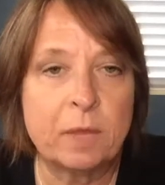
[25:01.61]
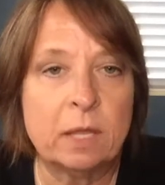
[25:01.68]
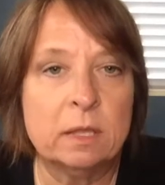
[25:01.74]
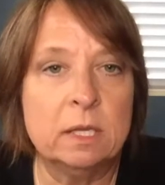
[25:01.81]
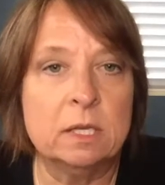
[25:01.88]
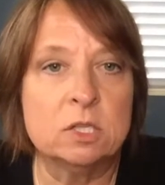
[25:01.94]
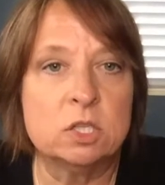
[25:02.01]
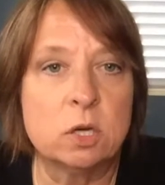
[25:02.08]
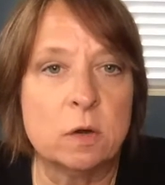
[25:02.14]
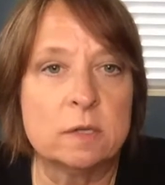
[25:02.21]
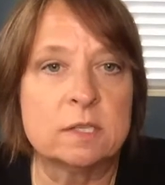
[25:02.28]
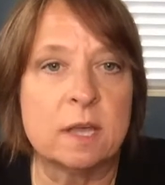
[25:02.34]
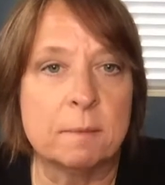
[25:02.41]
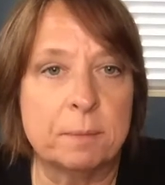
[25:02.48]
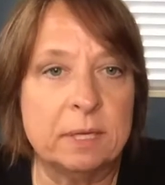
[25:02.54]
The
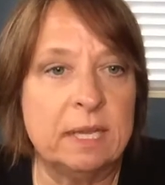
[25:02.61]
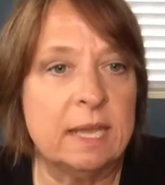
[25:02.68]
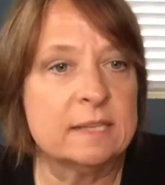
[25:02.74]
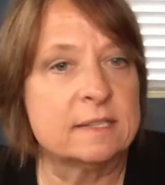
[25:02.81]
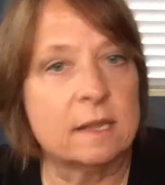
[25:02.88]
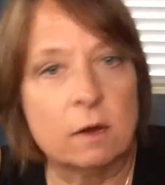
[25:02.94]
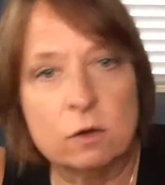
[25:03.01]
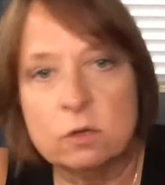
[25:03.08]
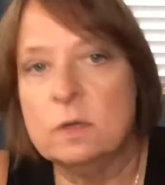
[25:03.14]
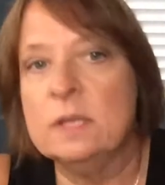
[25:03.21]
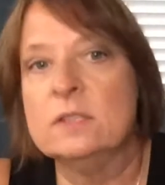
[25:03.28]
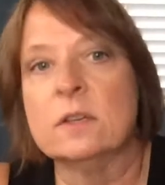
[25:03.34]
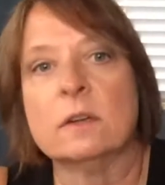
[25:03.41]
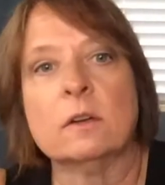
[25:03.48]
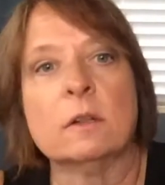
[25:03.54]
insurance company has their
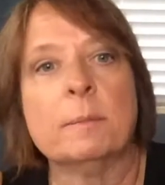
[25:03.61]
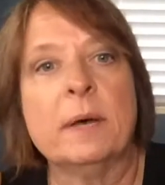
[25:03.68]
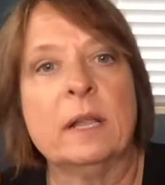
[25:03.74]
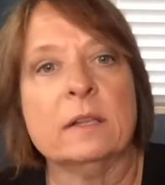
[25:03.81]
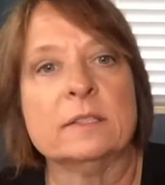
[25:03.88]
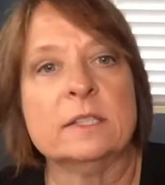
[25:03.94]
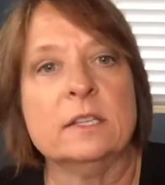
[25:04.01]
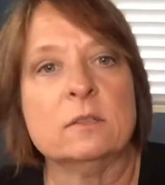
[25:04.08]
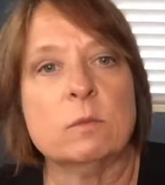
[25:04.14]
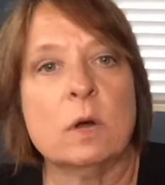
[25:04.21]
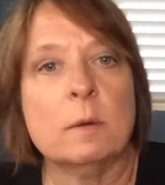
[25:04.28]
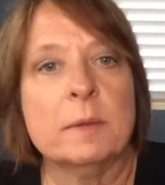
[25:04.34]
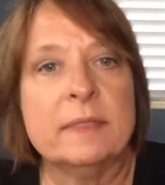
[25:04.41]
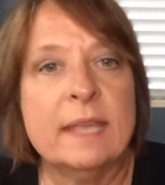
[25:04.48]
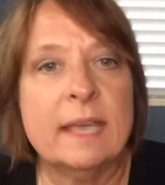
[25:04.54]
duties under the policy as
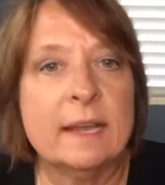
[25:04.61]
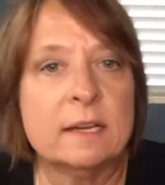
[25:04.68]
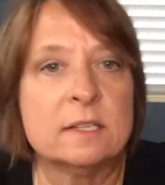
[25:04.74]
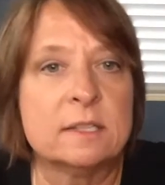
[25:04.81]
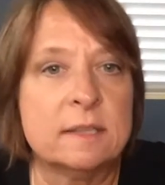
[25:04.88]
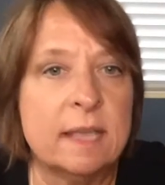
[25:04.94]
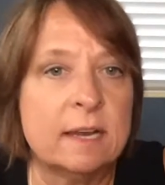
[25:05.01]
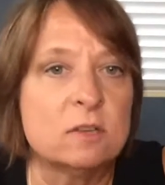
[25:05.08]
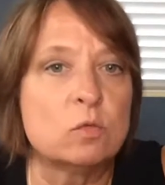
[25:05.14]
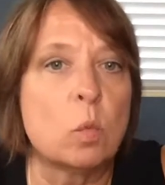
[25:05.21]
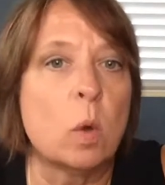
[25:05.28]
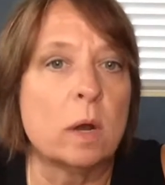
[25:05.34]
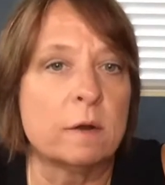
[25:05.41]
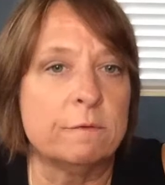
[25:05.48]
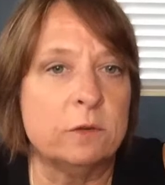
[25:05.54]
well, but that is
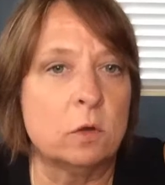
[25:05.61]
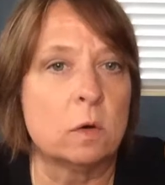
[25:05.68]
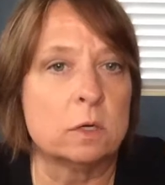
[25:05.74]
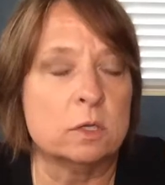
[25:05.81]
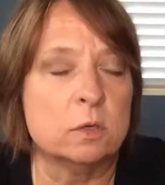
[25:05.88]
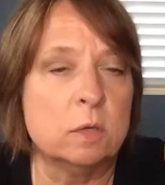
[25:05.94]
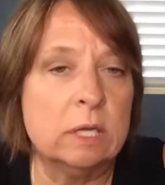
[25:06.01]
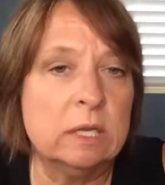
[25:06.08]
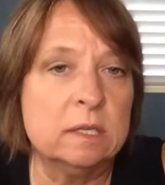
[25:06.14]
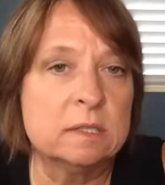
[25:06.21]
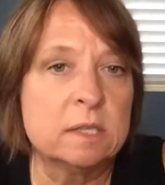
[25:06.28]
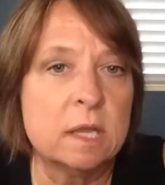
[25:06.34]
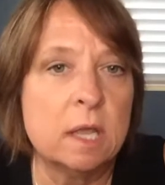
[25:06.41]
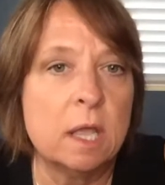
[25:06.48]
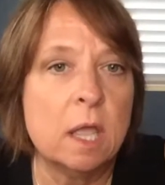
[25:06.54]
one of your
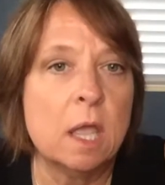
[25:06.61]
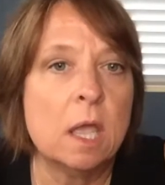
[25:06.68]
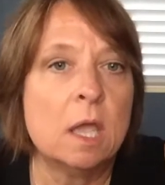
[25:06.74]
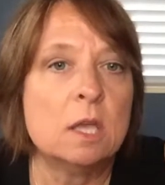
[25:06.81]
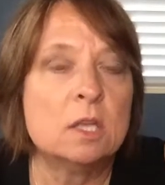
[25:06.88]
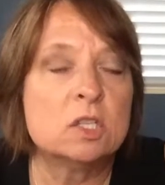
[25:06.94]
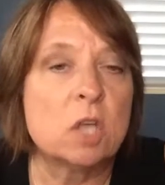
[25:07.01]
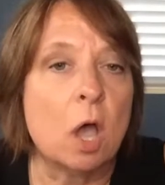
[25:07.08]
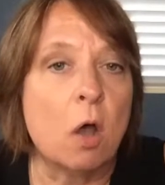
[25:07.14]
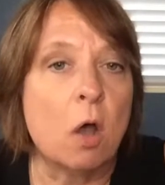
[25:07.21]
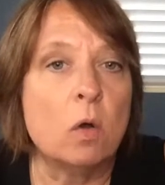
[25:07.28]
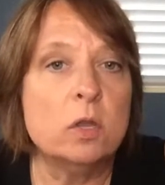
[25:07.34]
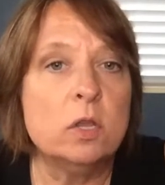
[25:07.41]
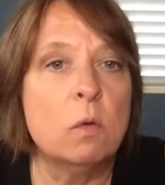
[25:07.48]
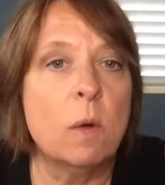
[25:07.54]
duties.
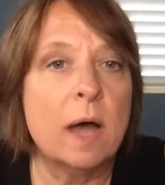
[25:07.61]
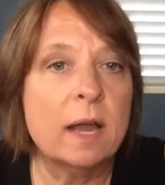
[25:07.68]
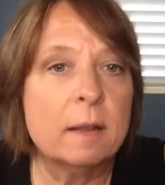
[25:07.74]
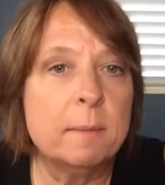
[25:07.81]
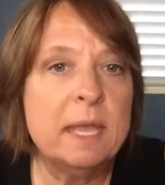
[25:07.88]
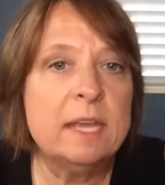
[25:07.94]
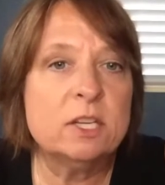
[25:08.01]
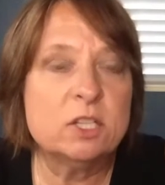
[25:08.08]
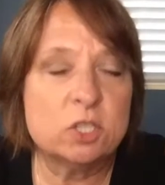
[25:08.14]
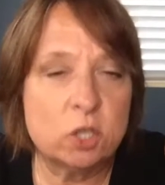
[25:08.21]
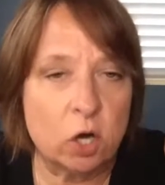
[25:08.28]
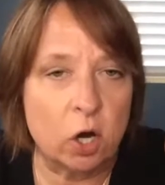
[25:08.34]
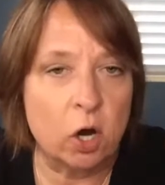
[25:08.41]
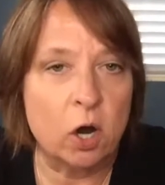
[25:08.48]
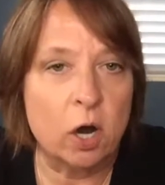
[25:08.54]
So you want to make
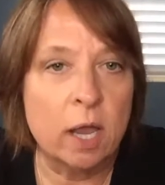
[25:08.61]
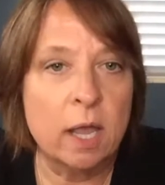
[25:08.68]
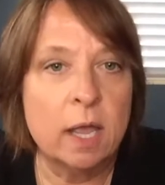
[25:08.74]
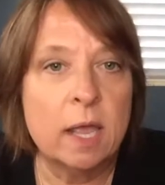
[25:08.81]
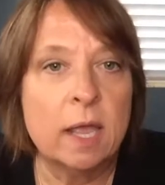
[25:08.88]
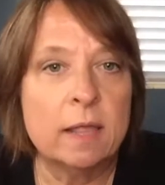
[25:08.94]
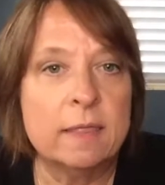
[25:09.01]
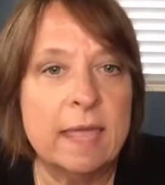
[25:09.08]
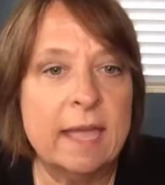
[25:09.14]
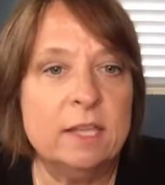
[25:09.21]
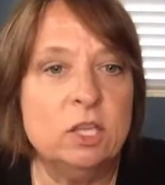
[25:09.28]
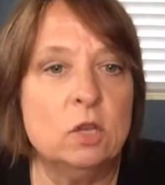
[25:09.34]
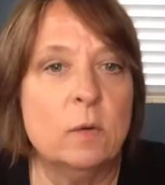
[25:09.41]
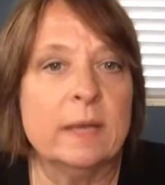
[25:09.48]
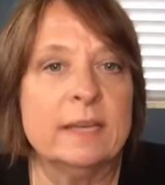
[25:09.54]
sure
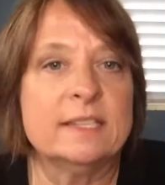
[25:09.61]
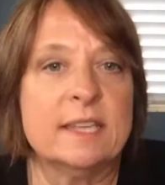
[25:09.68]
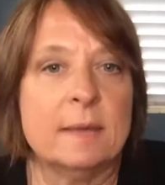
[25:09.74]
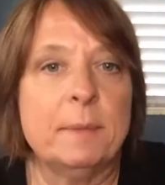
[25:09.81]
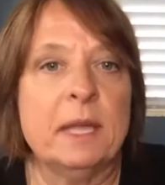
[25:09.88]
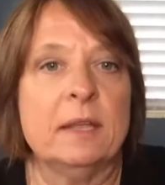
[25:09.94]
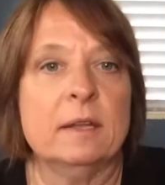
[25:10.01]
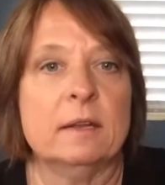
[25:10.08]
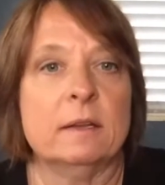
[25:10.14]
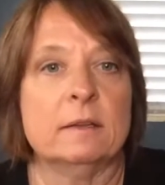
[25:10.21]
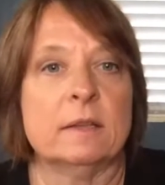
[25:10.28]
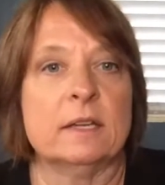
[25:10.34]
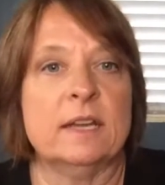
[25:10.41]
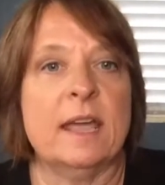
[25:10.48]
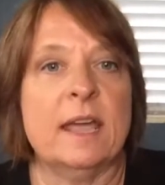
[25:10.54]
that you exhibit
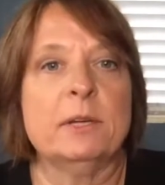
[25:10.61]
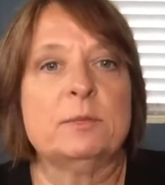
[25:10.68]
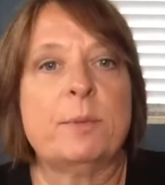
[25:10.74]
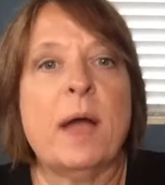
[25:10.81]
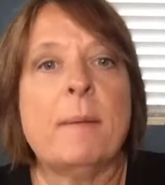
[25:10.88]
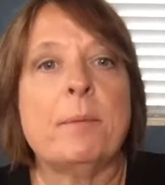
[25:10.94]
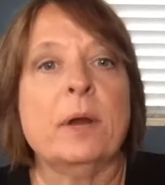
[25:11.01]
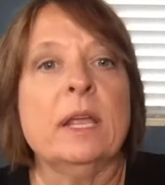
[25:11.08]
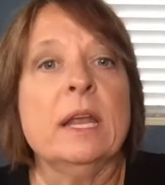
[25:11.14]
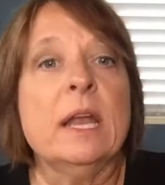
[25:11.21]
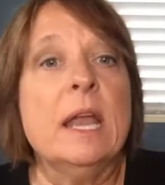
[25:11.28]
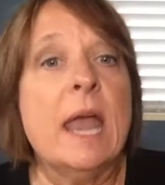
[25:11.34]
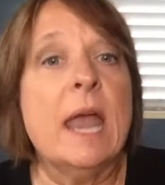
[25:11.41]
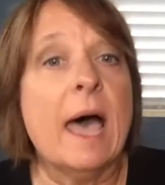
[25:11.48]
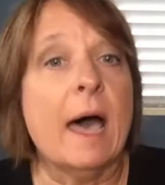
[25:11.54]
the damaged property.
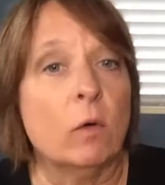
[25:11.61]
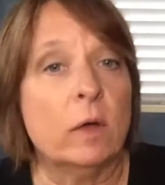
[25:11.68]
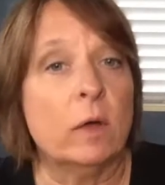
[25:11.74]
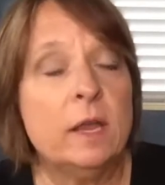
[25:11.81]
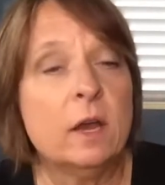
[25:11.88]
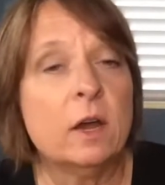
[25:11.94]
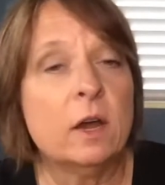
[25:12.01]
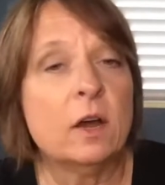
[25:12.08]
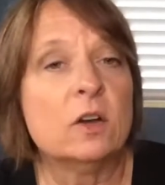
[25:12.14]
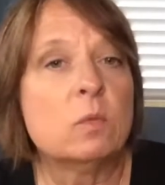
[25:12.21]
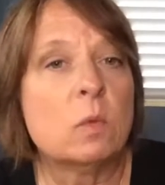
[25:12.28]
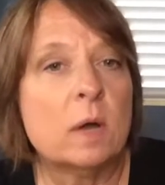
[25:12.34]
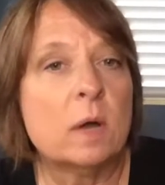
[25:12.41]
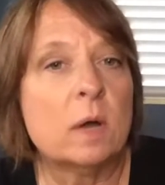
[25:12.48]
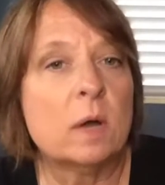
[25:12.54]
Now,
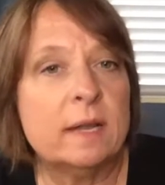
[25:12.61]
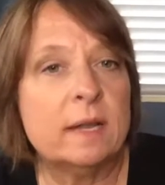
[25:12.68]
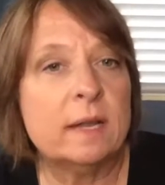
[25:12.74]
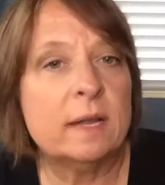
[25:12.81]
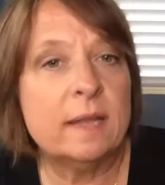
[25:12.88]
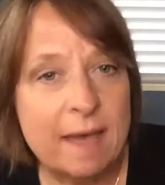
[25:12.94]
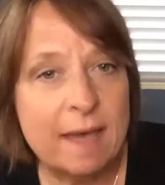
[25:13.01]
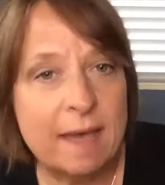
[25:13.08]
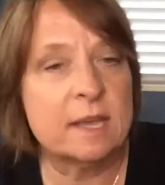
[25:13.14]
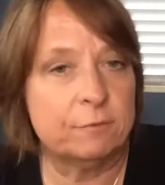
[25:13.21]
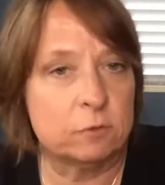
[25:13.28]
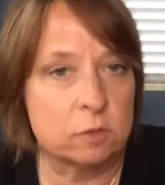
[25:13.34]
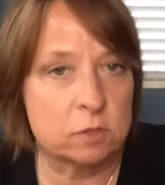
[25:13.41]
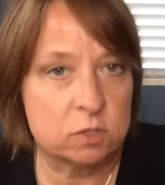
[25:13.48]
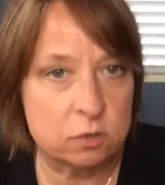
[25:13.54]
here's what happens
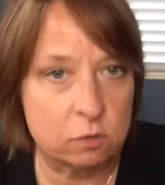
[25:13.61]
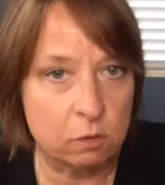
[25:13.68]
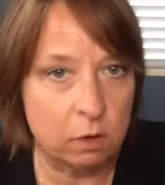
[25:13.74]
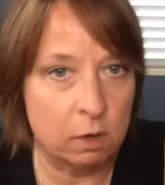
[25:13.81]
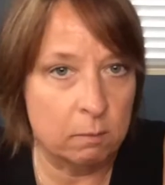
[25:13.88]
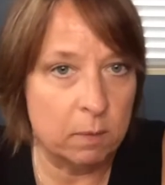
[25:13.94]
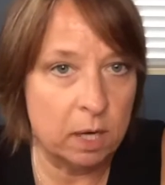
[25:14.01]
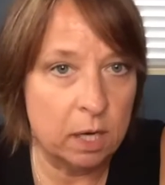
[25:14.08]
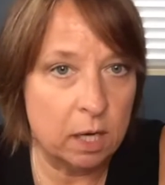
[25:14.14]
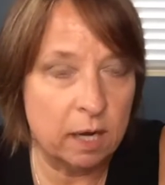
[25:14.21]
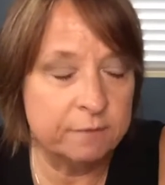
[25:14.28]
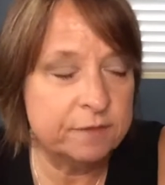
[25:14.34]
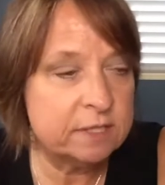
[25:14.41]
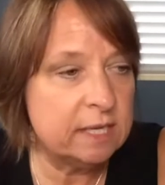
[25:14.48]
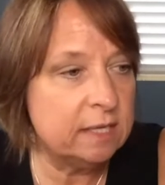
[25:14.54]
after a storm.
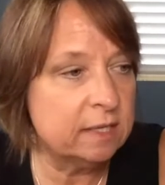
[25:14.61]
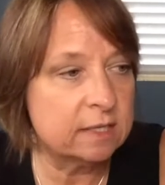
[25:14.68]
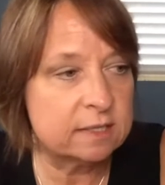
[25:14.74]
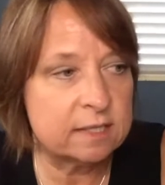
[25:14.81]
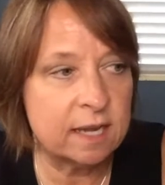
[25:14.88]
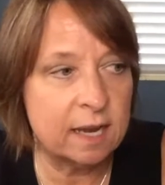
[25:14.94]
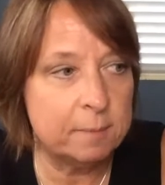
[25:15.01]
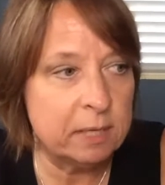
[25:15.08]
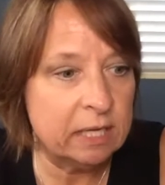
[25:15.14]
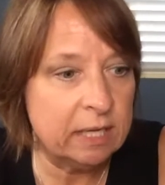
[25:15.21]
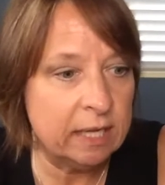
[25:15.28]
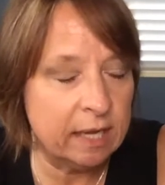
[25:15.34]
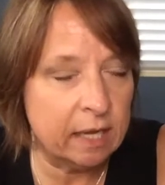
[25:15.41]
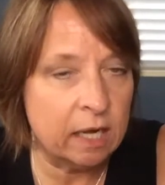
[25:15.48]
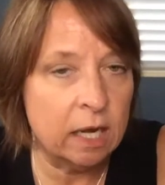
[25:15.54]
I've seen this time and
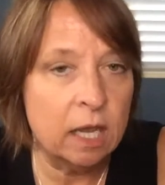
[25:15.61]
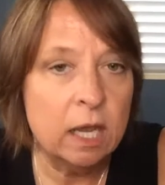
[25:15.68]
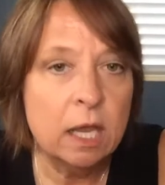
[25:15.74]
again.